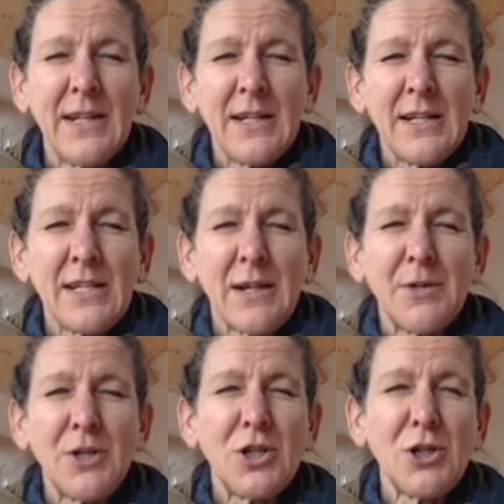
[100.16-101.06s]
So
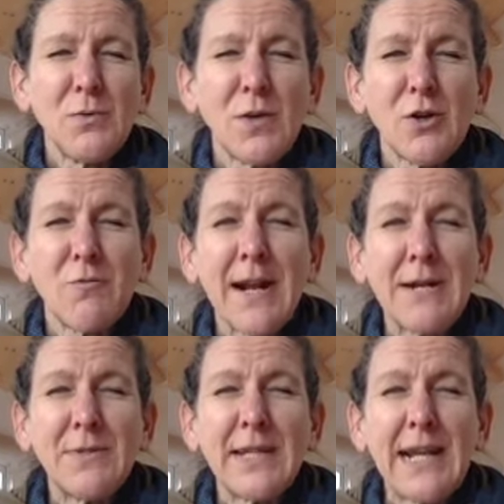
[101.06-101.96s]
as you
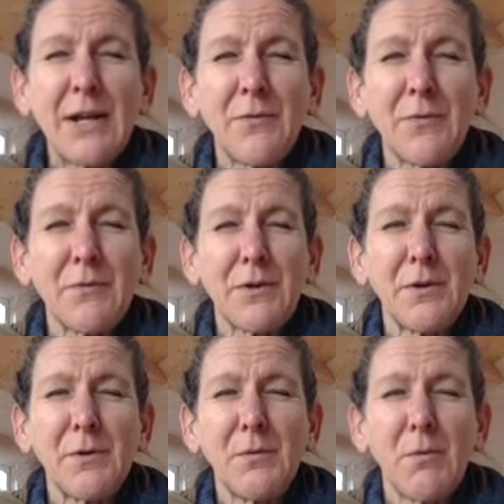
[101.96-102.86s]
ground down
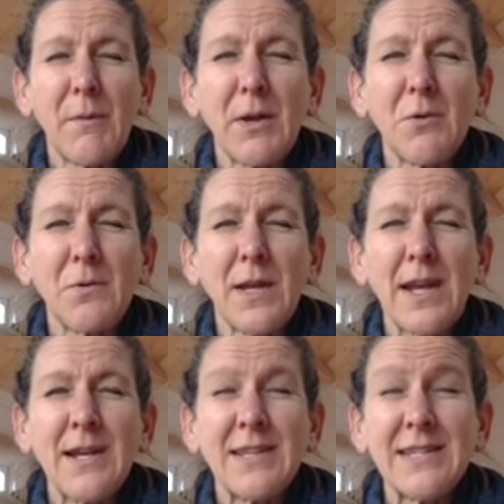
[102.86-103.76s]
through what we call
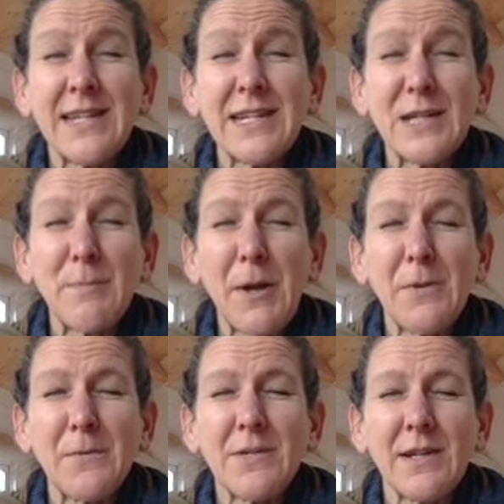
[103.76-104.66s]
the sits
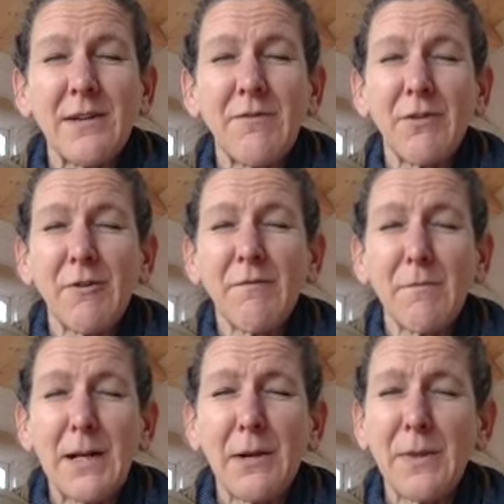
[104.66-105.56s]
bones, and if you're
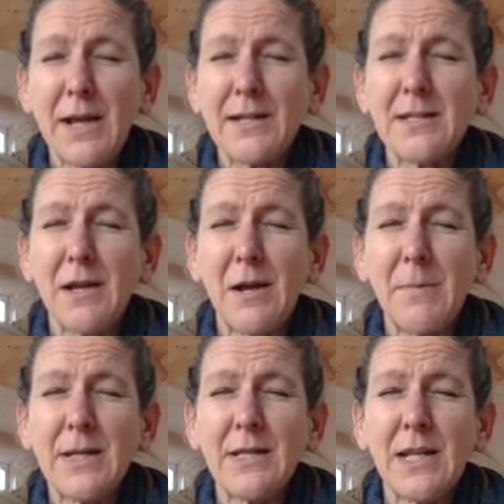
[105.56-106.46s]
unfamiliar with that term,
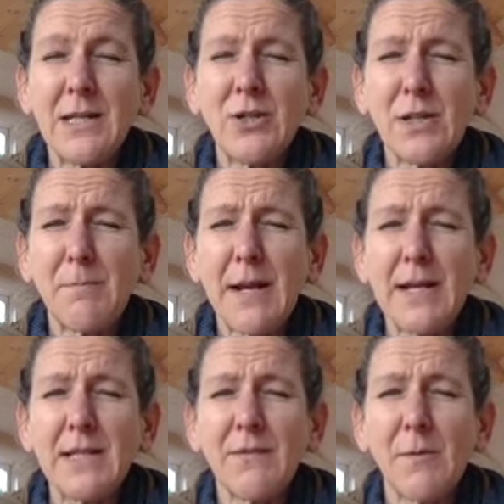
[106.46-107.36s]
it's just the
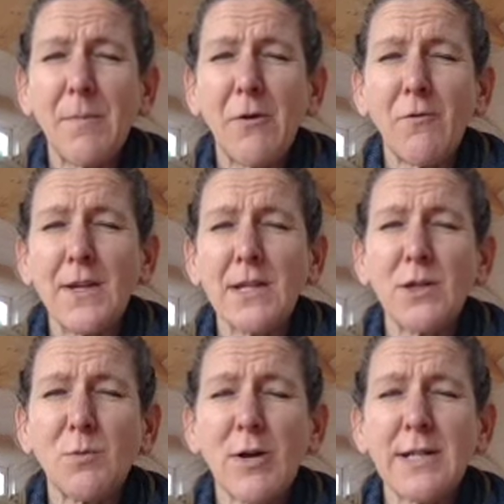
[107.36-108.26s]
base of the pelvis,
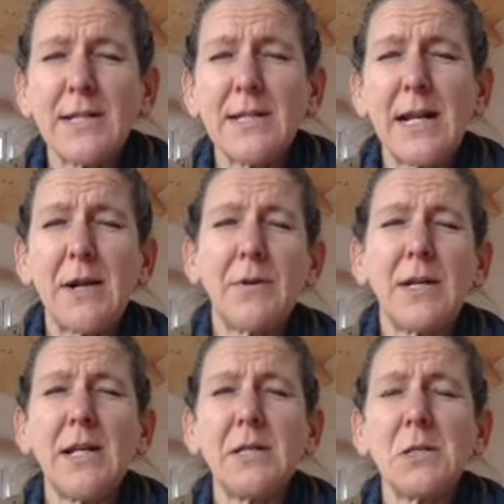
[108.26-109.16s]
just pressing down
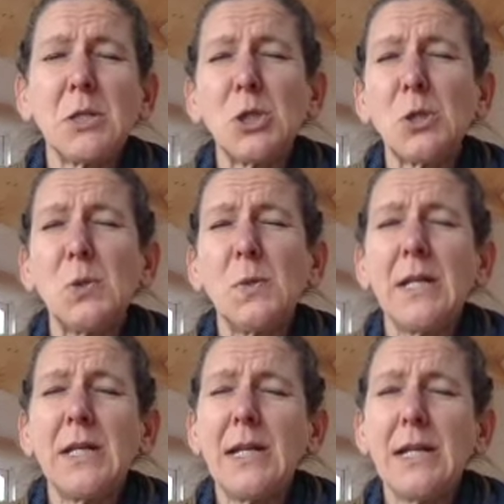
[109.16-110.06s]
into
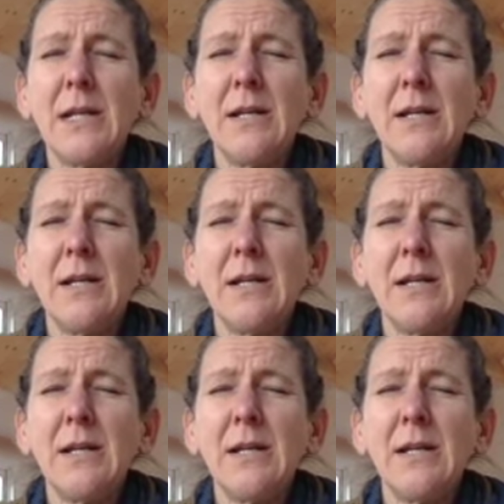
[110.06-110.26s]
the